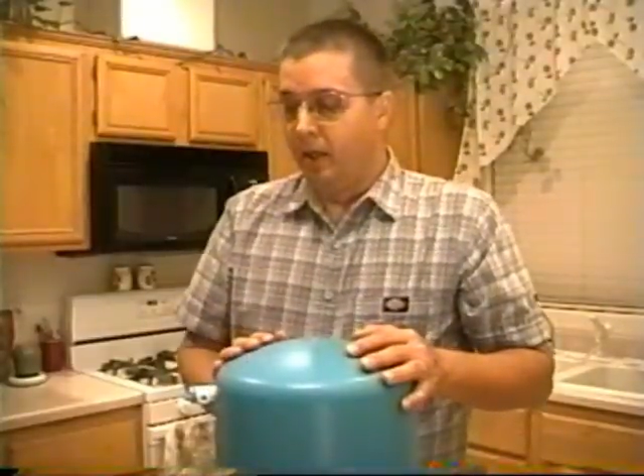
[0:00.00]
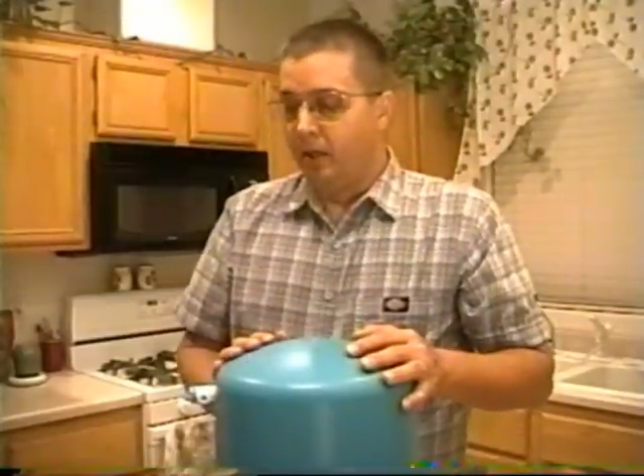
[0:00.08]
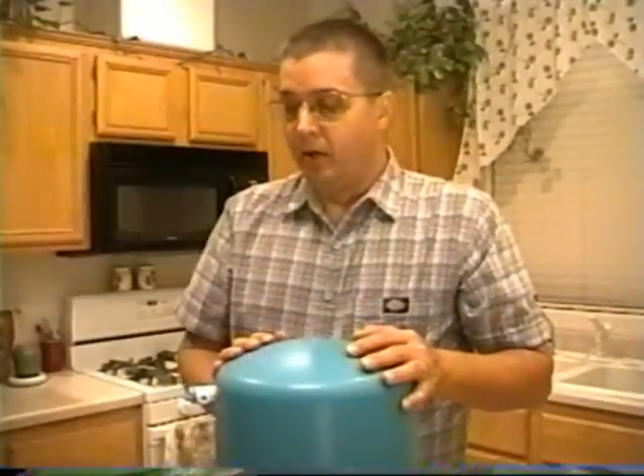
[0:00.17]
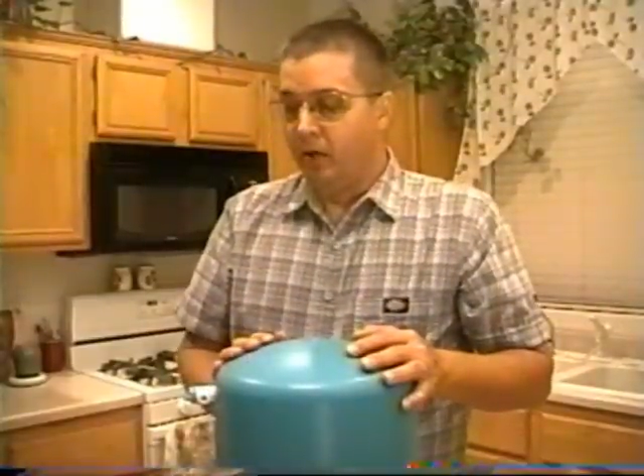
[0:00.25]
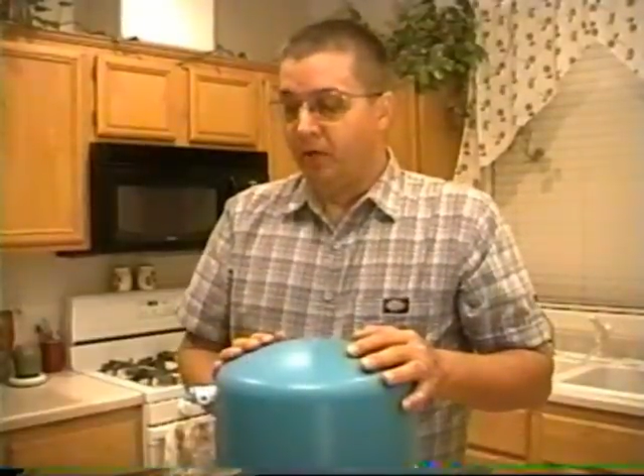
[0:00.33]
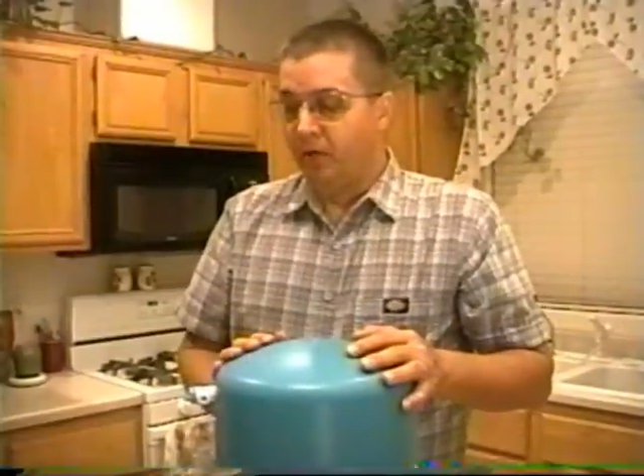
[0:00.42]

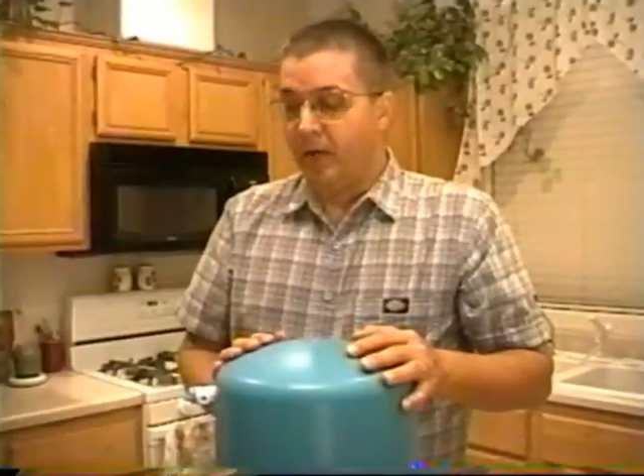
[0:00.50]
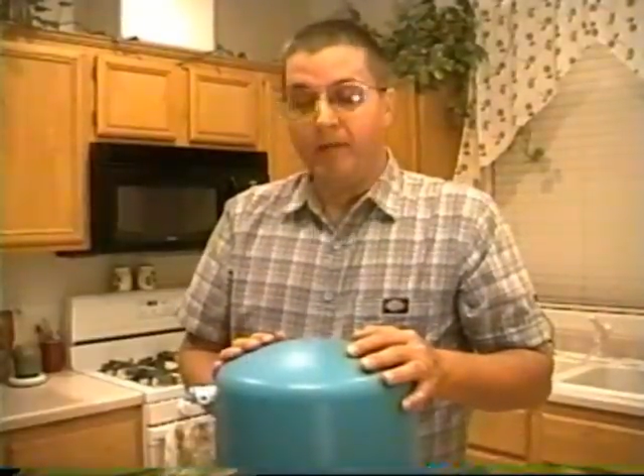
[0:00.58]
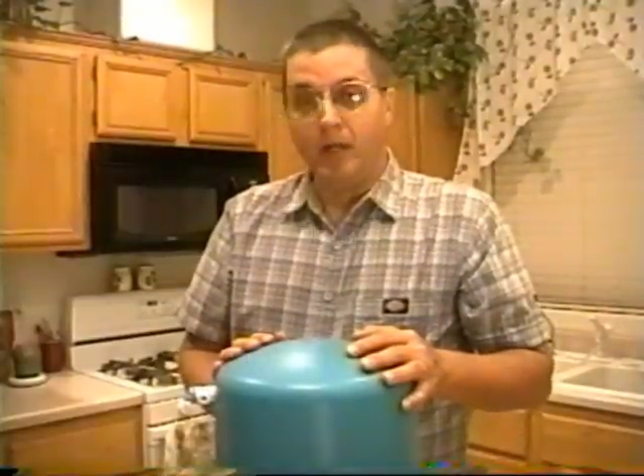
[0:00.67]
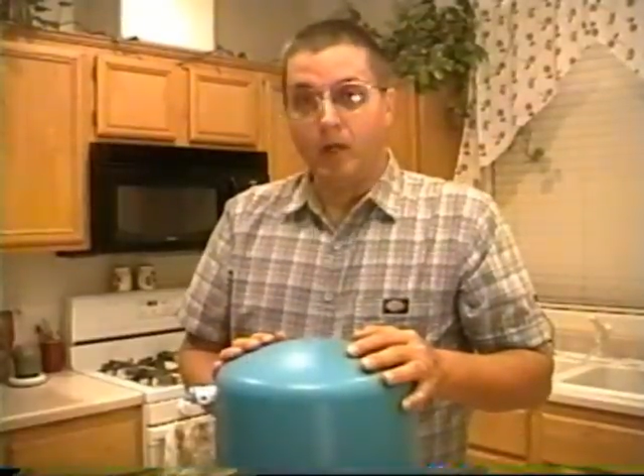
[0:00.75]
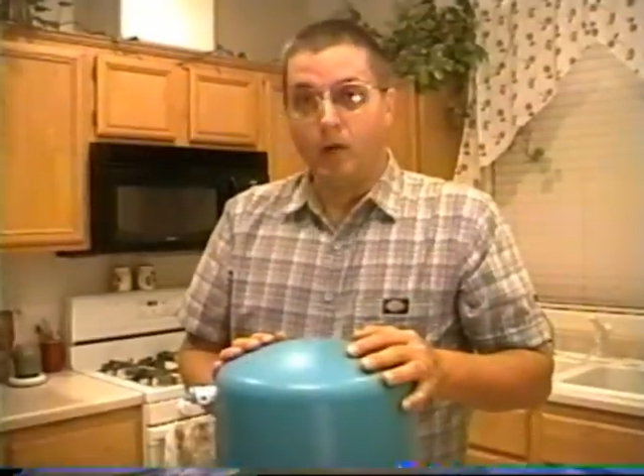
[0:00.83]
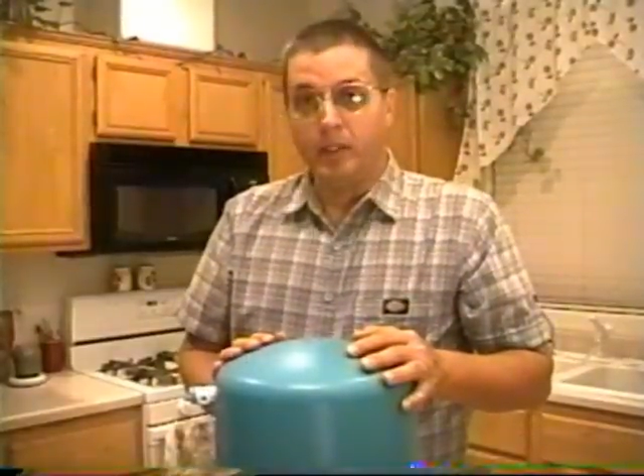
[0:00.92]
you know, if you have
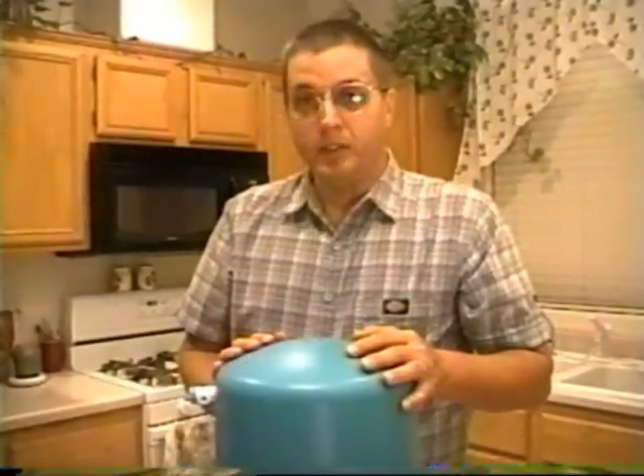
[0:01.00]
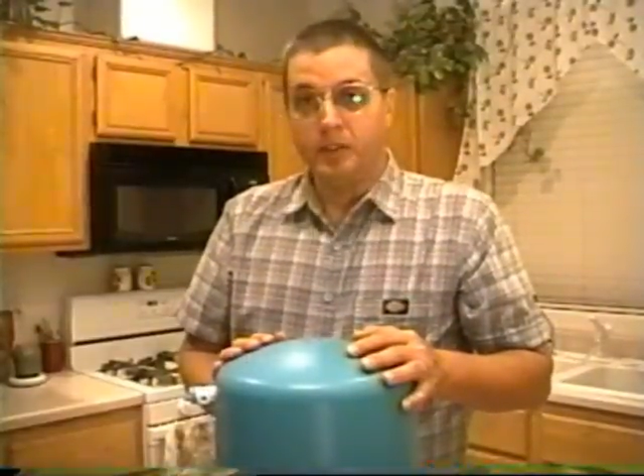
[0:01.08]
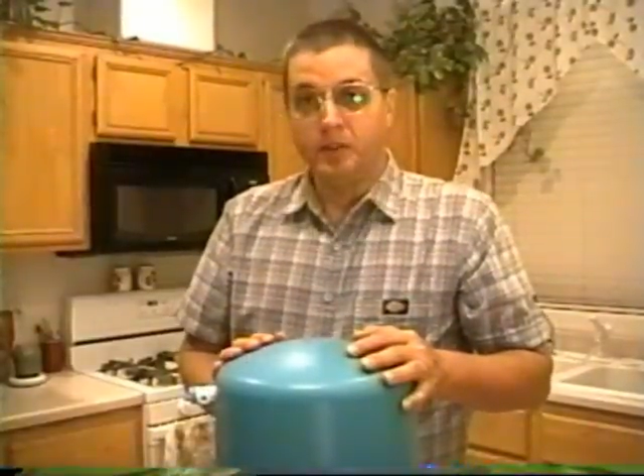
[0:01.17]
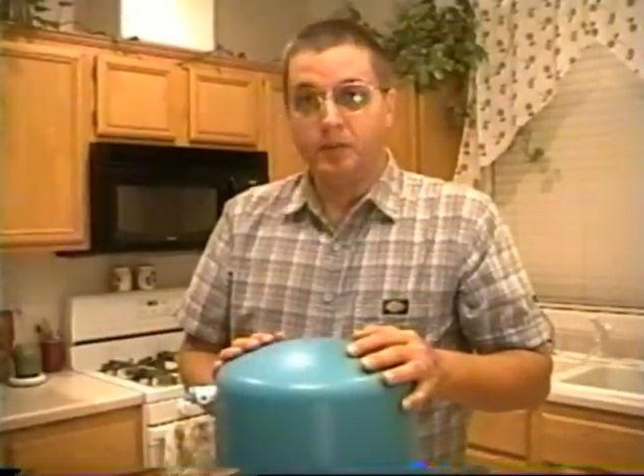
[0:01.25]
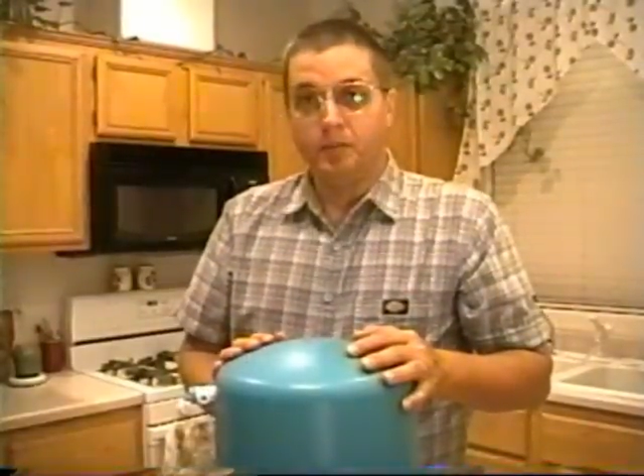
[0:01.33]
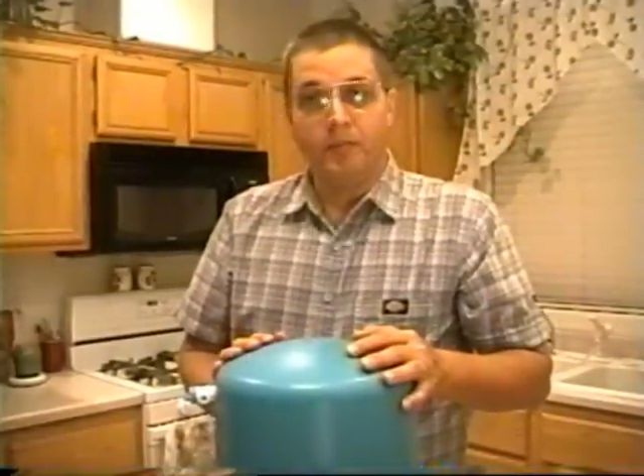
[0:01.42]
any
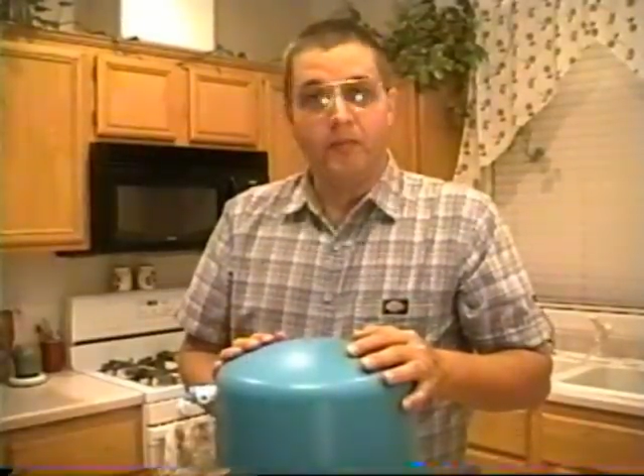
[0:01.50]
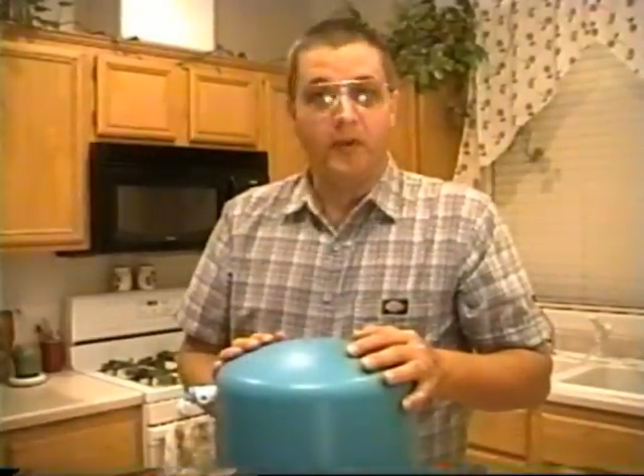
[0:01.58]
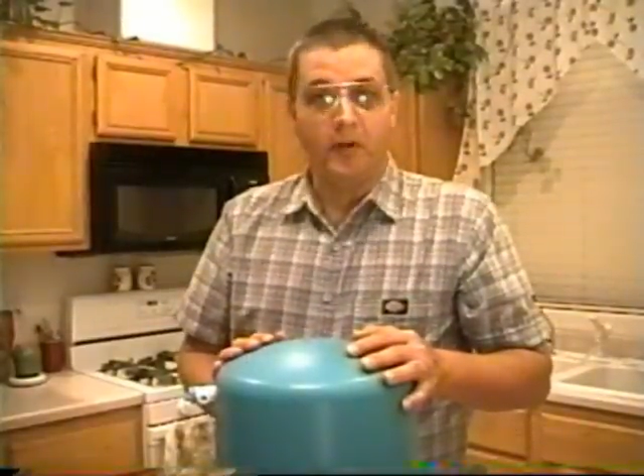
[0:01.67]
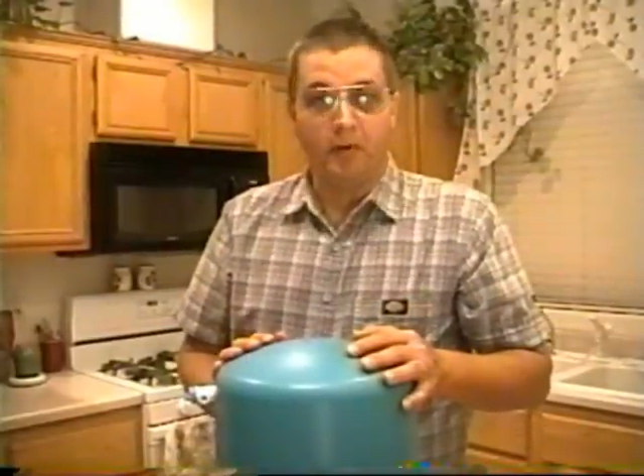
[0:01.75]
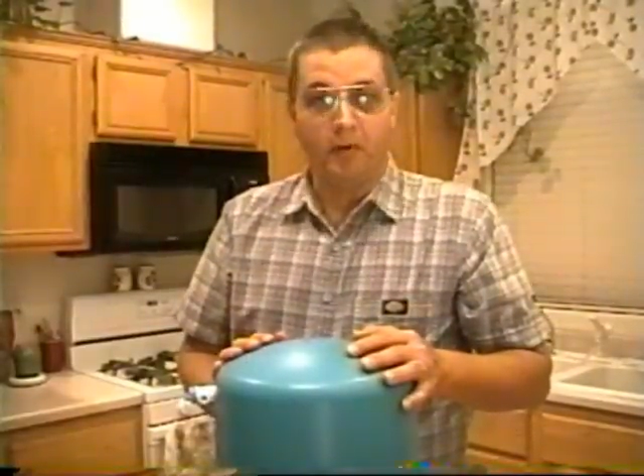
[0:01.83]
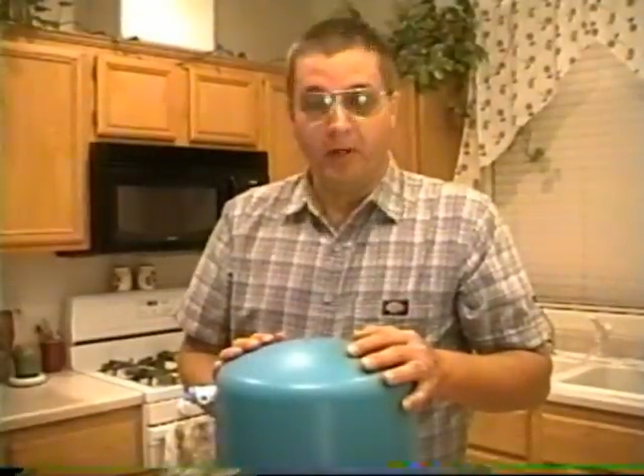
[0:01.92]
questions,
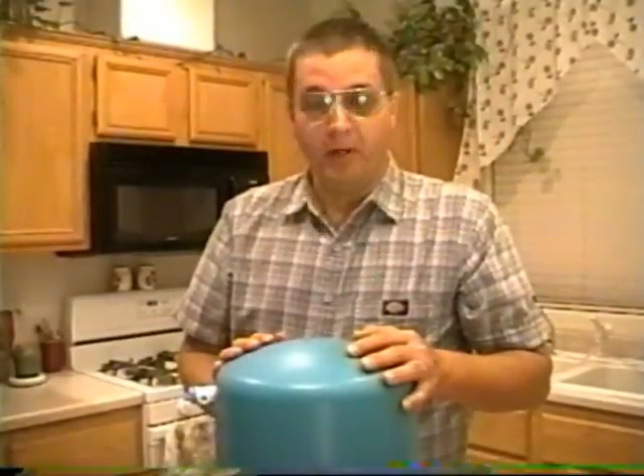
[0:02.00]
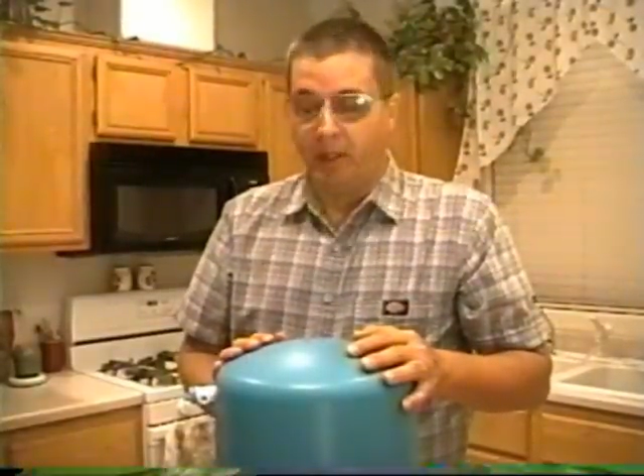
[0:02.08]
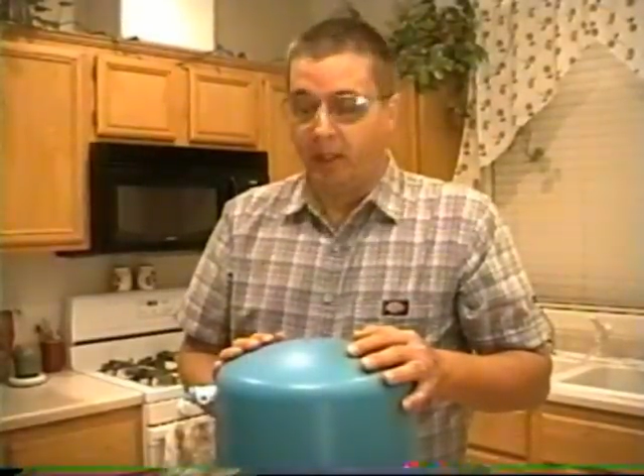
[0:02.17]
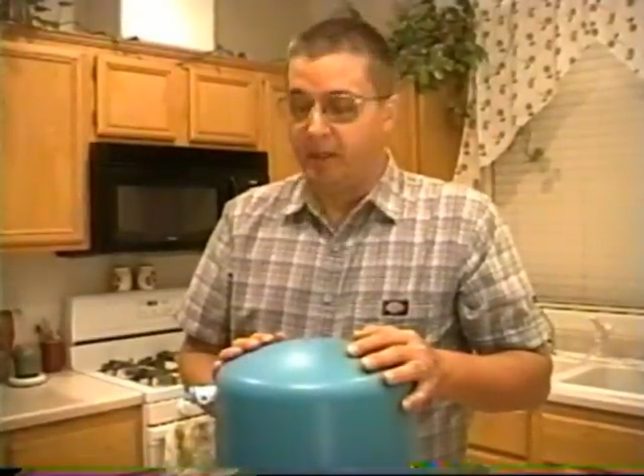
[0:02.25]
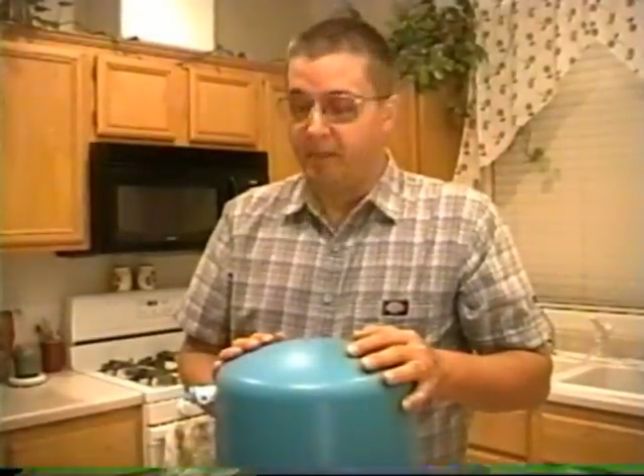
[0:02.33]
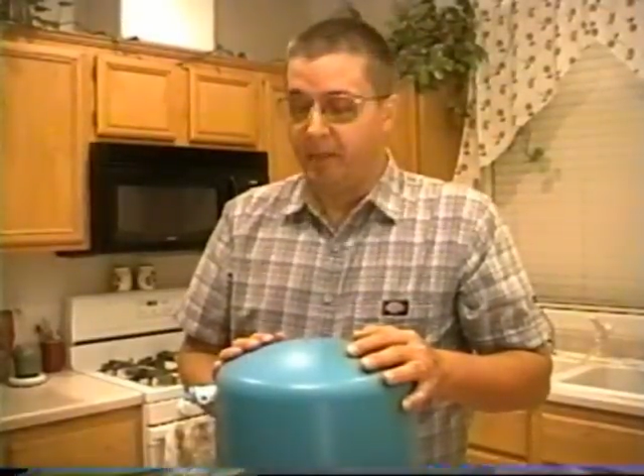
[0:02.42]
feel free
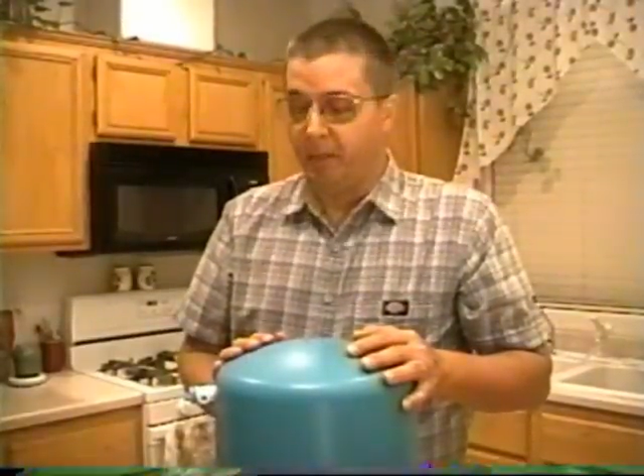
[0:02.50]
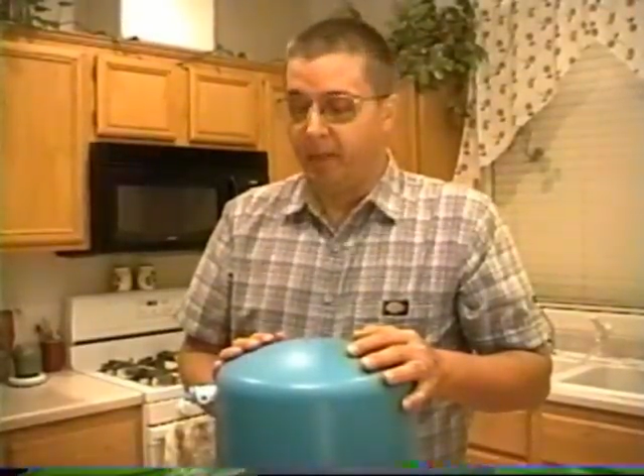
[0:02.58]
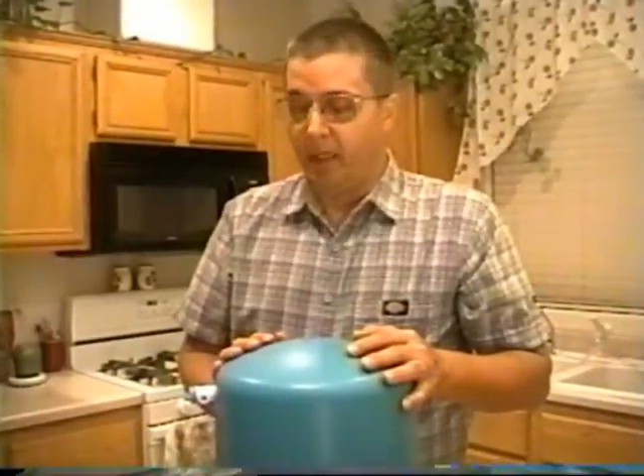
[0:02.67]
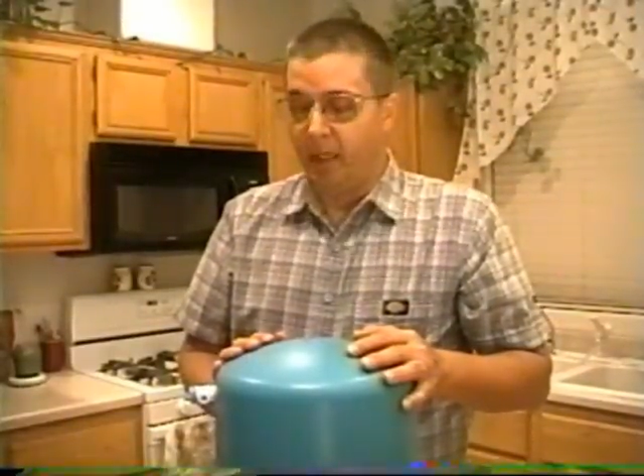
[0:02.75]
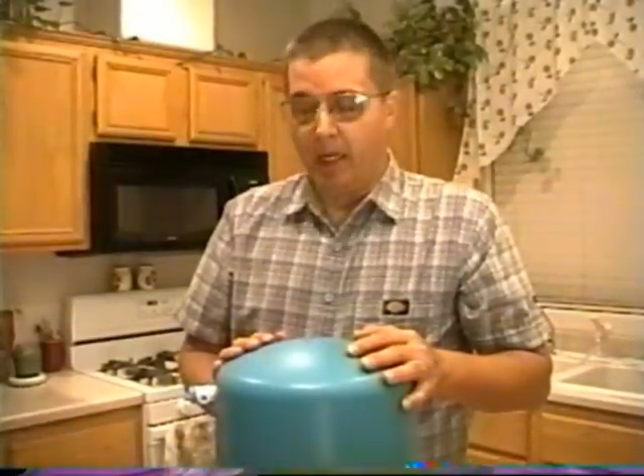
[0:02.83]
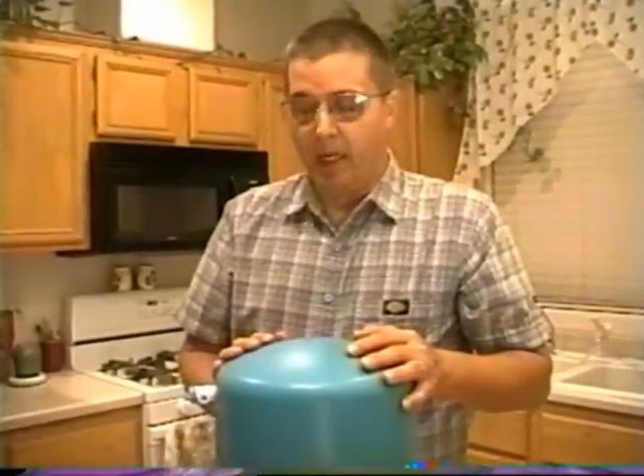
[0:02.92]
to email me.